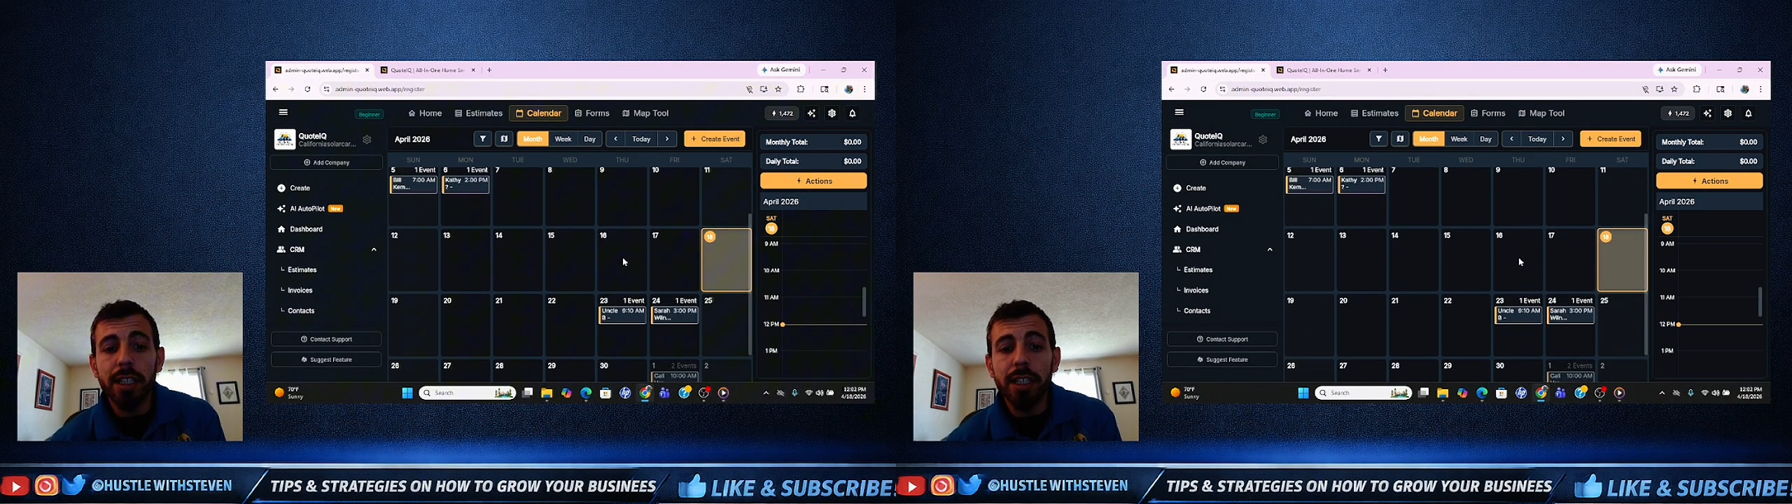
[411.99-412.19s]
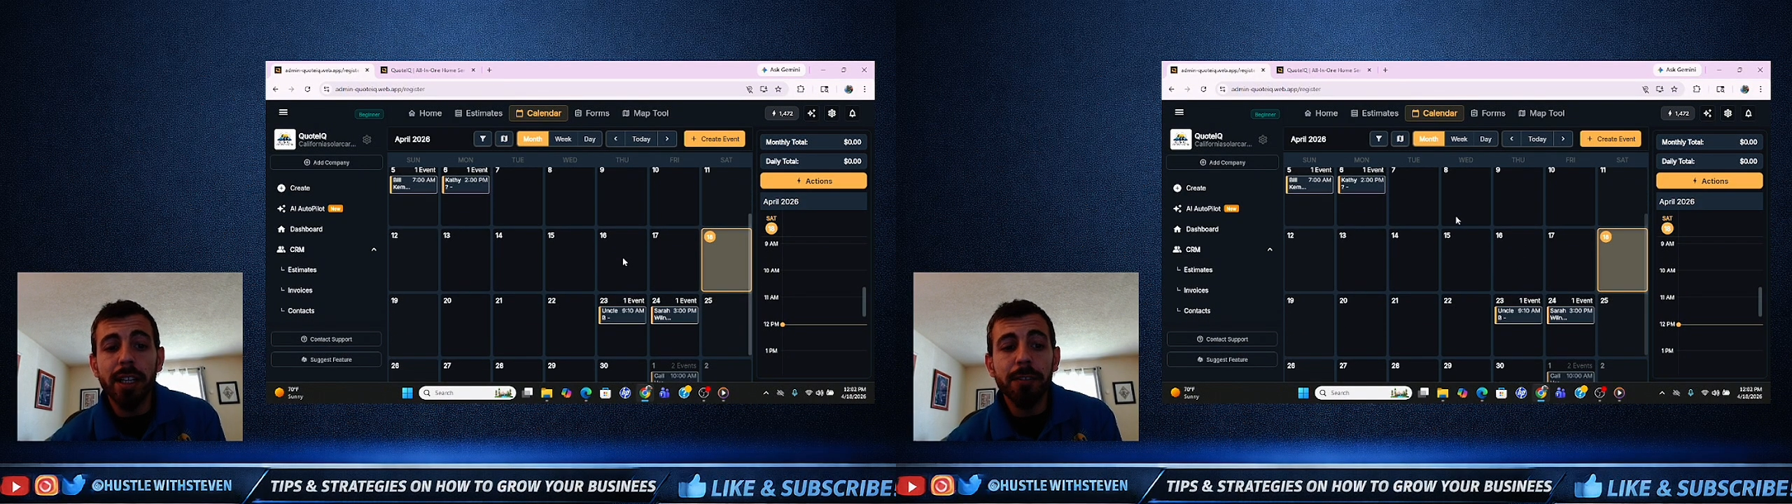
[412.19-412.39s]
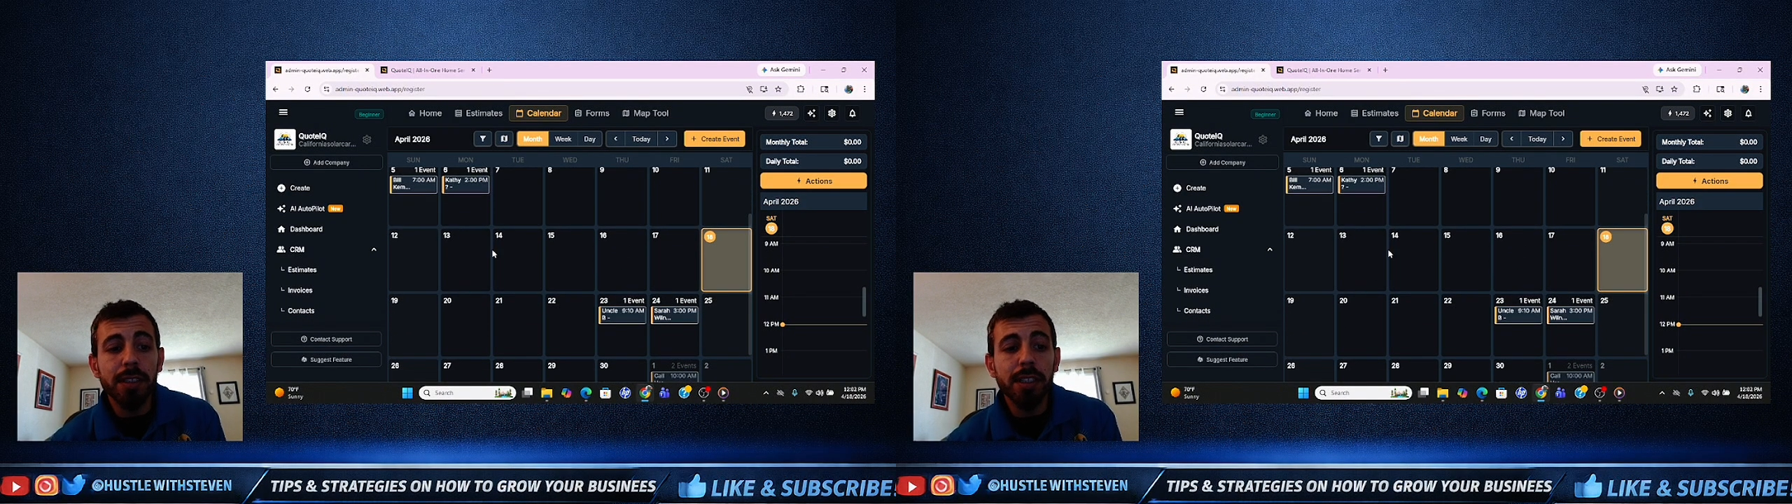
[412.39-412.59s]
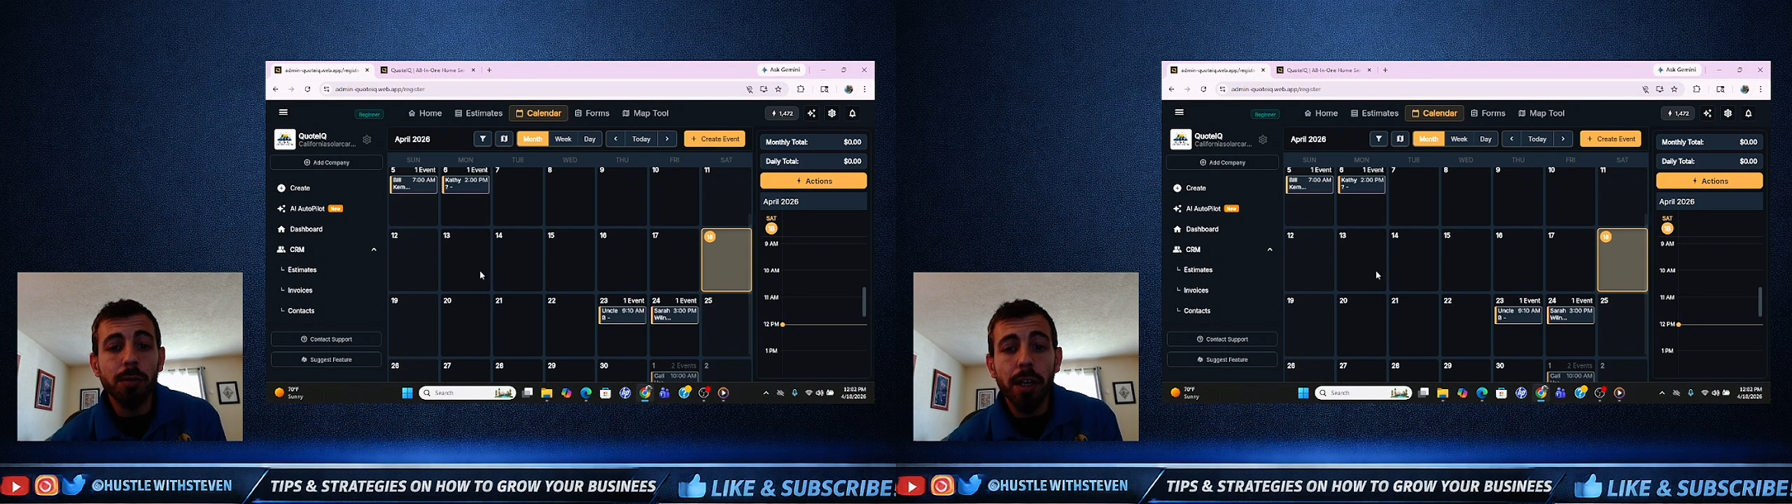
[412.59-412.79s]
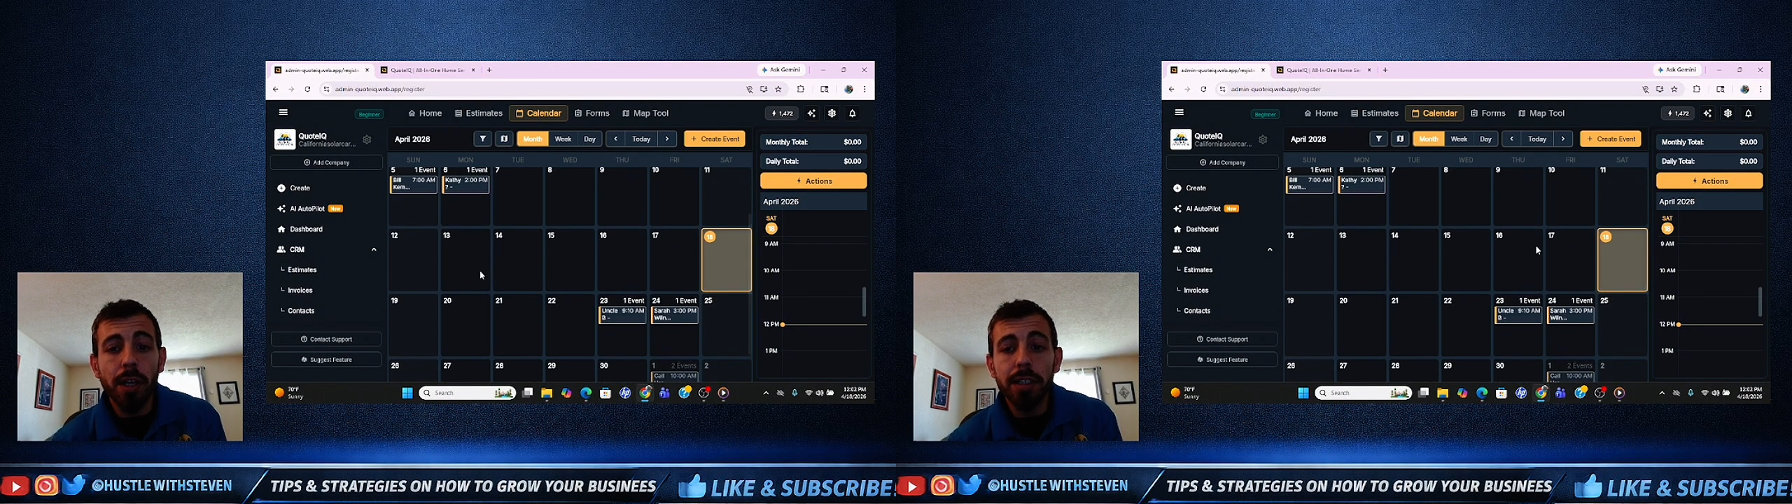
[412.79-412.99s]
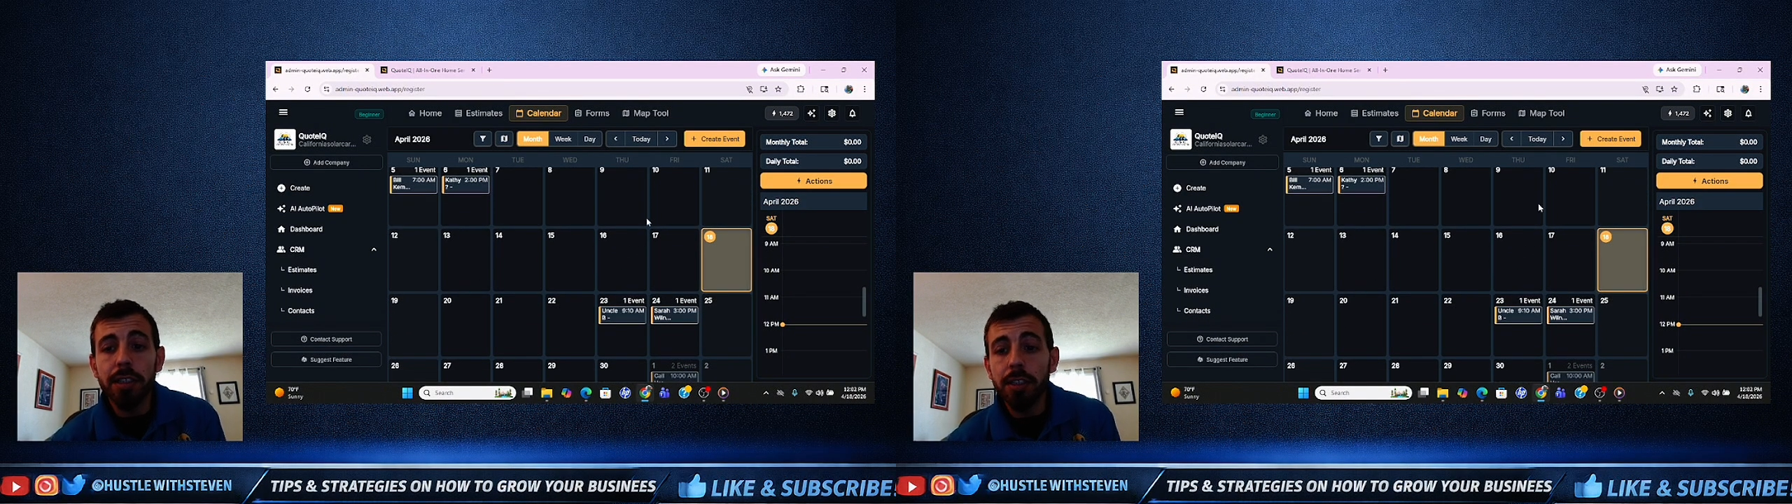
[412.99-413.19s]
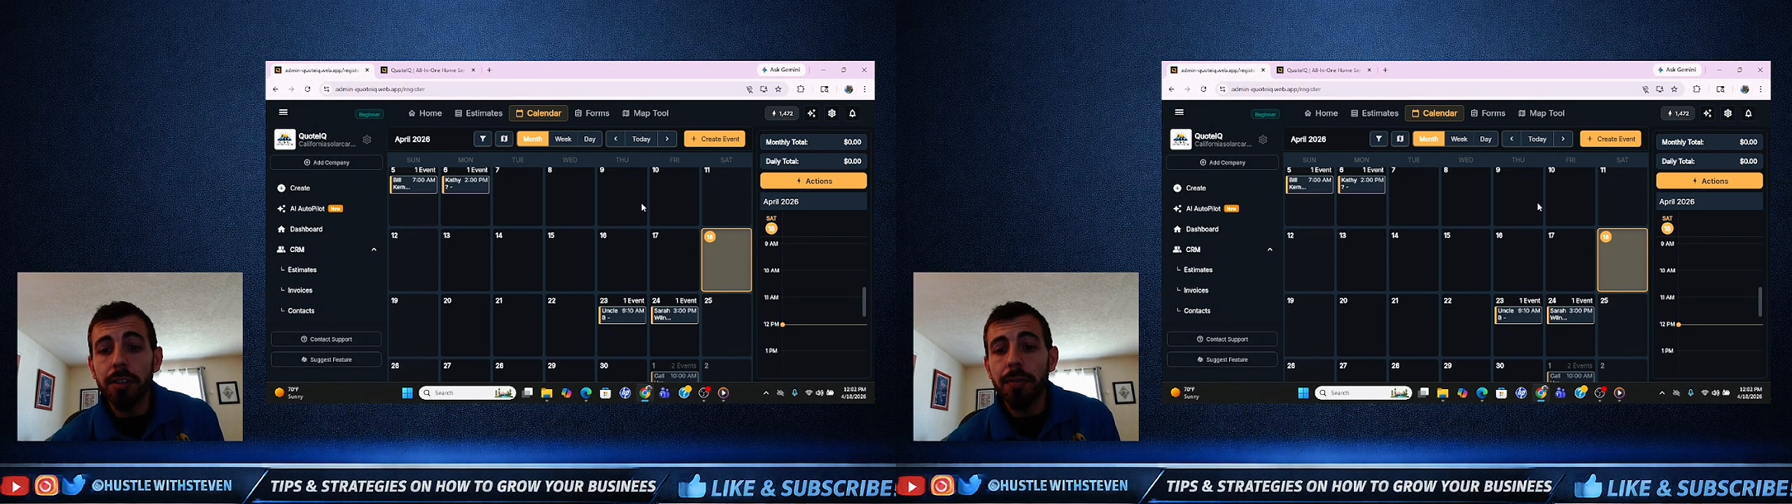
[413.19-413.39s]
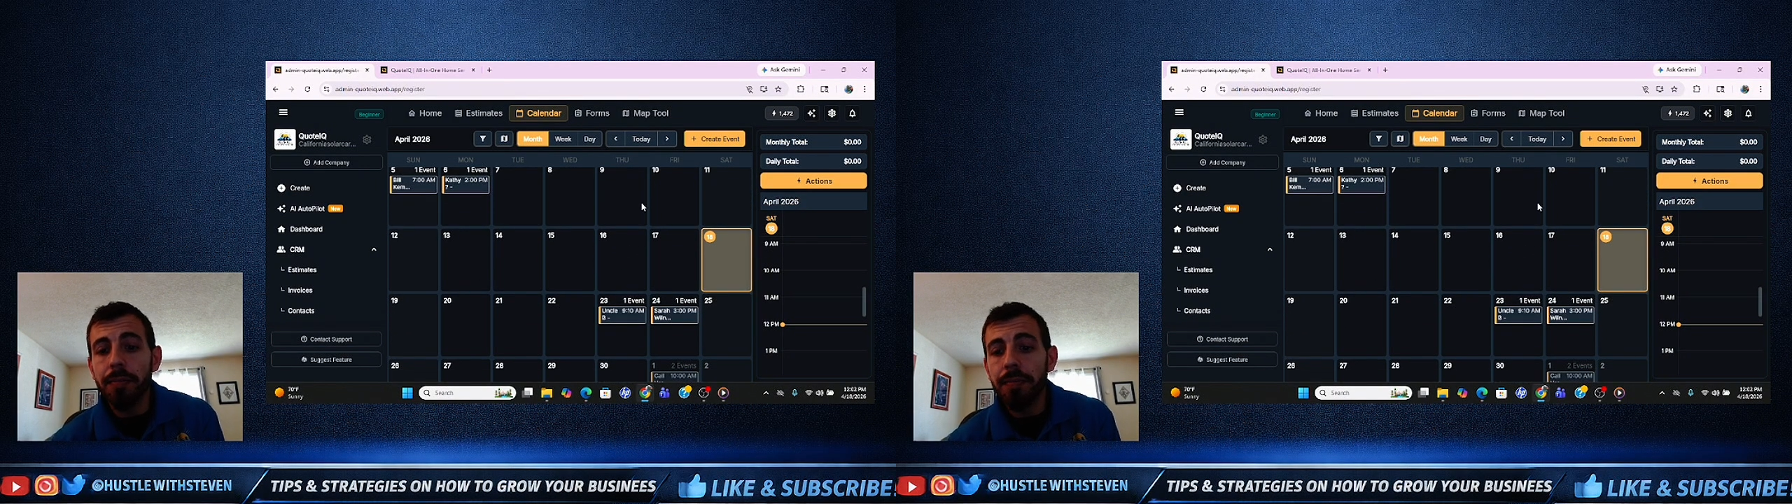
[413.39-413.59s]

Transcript: everything right here.